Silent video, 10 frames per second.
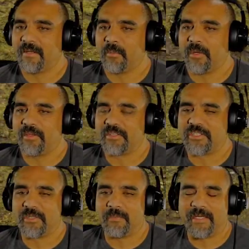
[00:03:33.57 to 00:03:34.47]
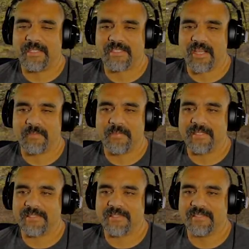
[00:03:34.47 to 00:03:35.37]
Where there's too many
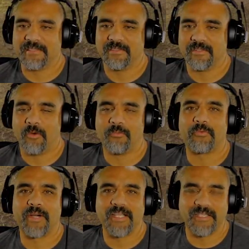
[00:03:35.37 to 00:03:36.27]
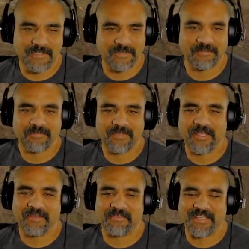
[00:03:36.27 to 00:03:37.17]
zombies, overrun.
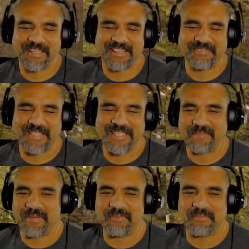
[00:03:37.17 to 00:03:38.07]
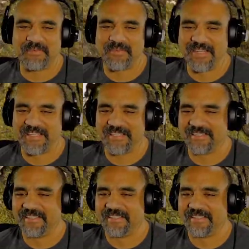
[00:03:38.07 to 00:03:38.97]
If we became overrun
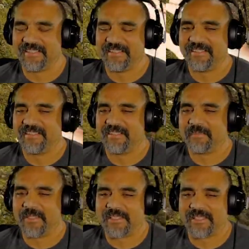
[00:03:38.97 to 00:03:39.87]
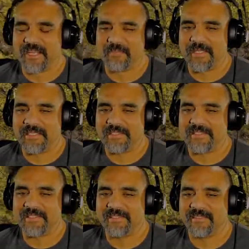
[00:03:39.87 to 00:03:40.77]
with
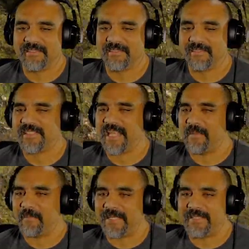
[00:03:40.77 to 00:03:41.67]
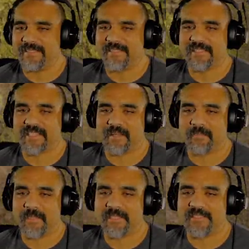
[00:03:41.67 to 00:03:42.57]
zombies, not
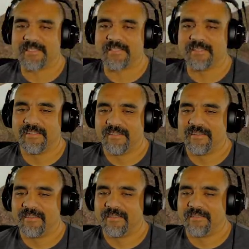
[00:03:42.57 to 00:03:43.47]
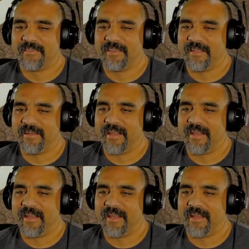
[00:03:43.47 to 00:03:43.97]
zombies, then